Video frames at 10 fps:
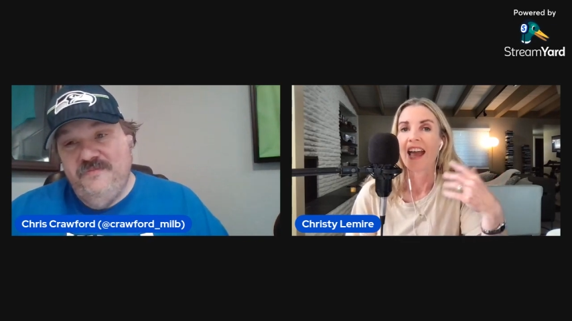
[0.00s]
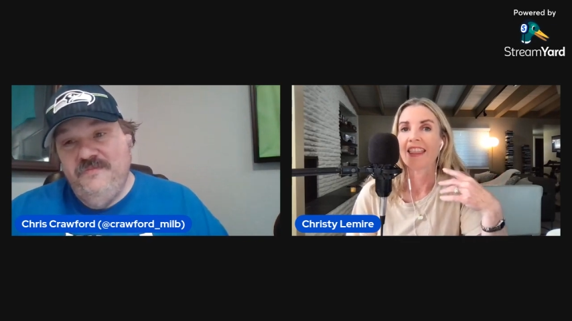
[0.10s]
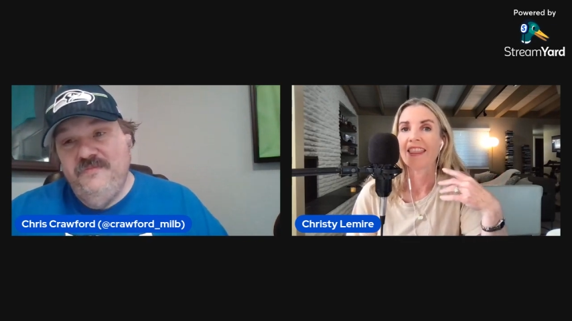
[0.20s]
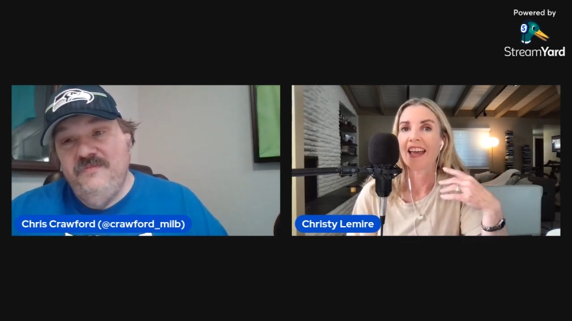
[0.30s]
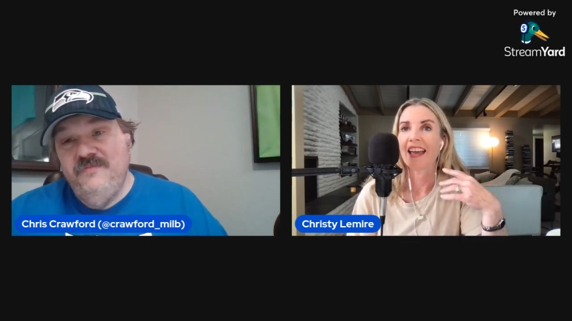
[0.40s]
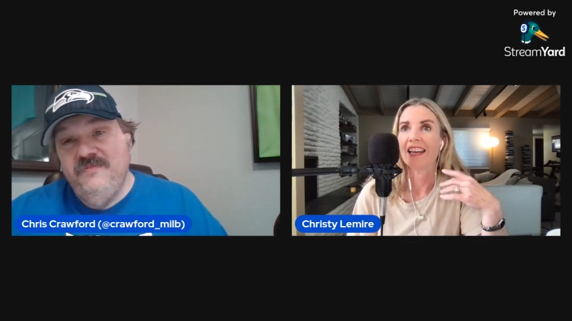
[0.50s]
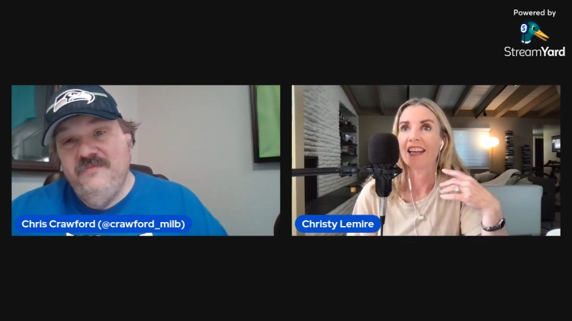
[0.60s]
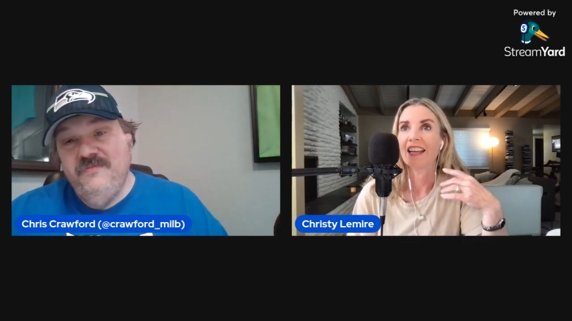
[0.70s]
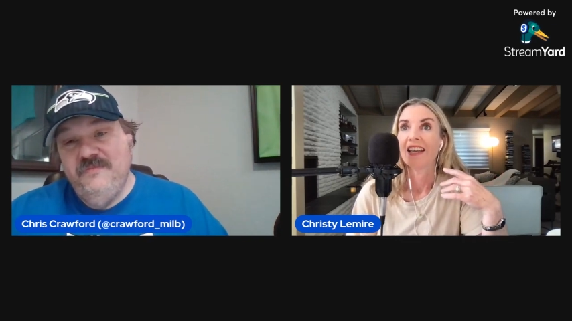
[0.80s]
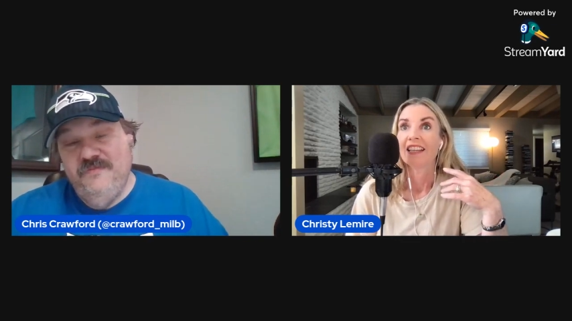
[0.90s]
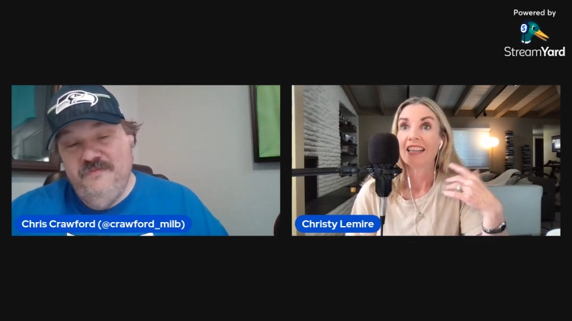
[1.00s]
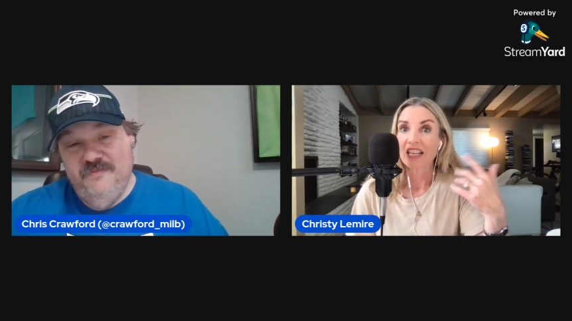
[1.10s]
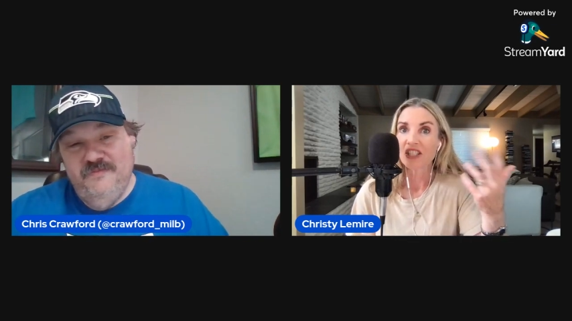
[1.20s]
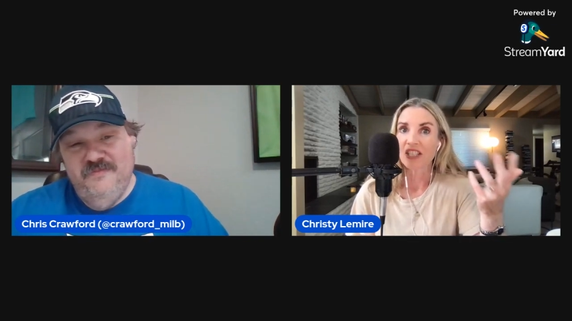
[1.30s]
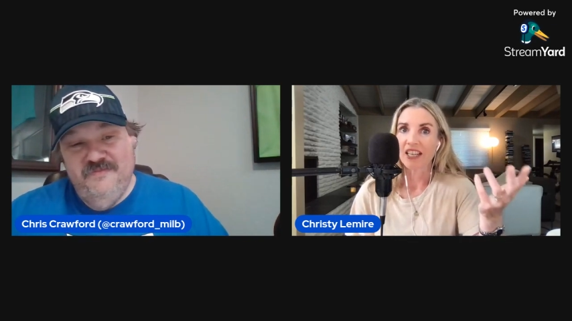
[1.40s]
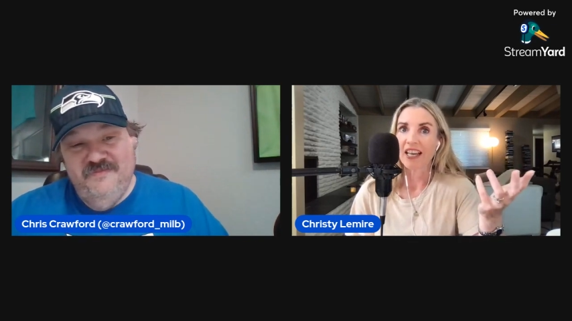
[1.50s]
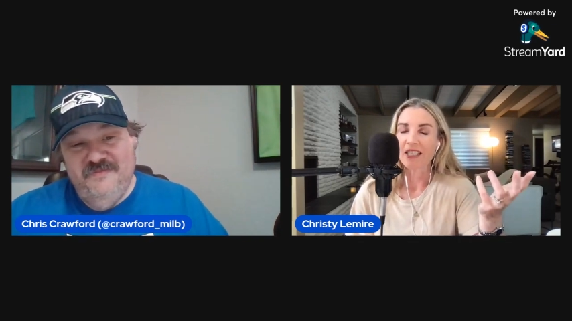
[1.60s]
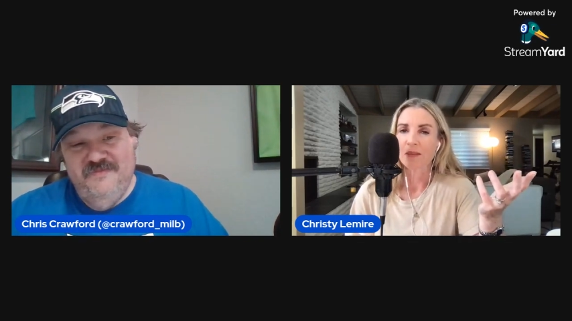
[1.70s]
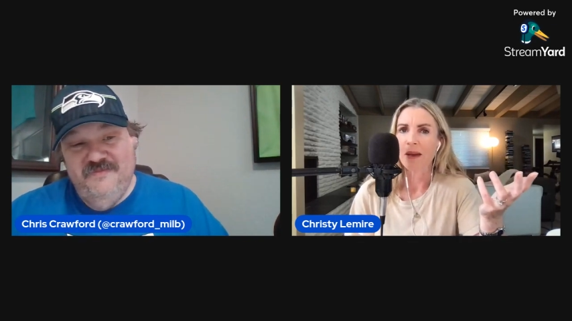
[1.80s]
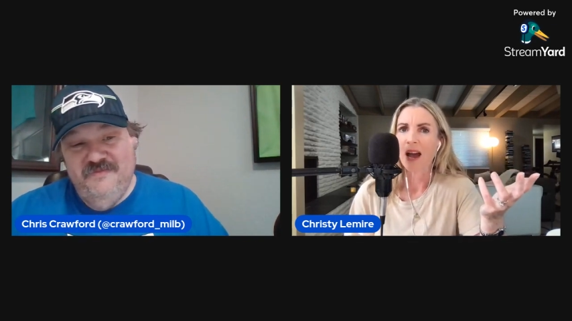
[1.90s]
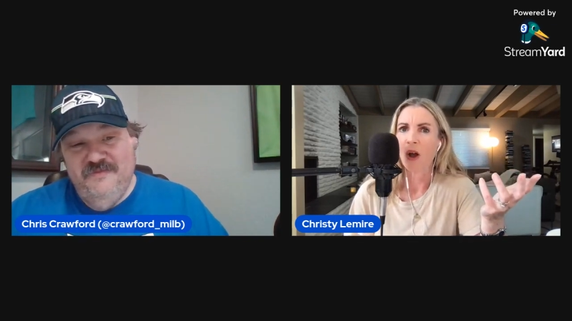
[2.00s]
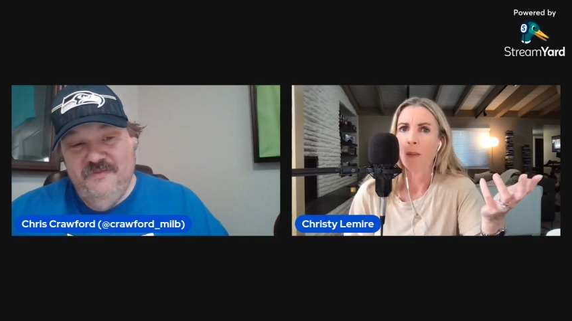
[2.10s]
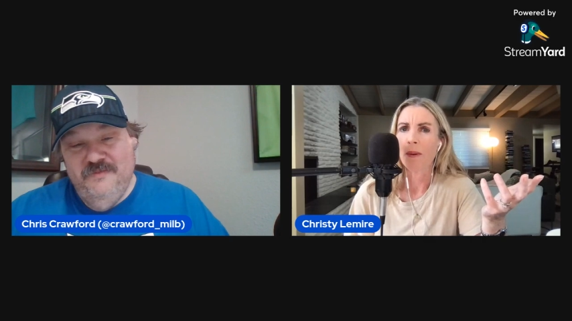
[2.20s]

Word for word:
Speaker 1: and then yes, she kicks him out,